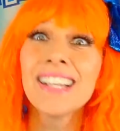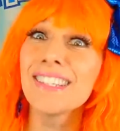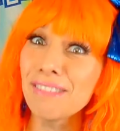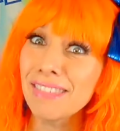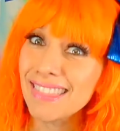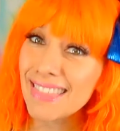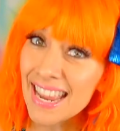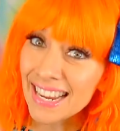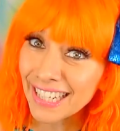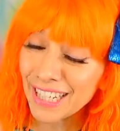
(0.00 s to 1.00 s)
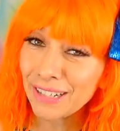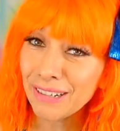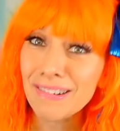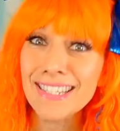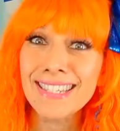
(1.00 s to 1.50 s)
So thank
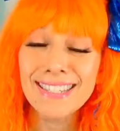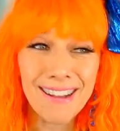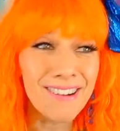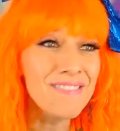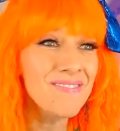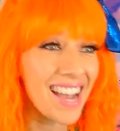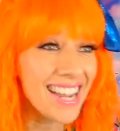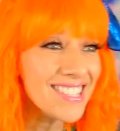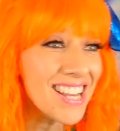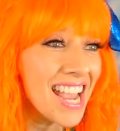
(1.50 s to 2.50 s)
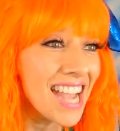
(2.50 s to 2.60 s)
you so much.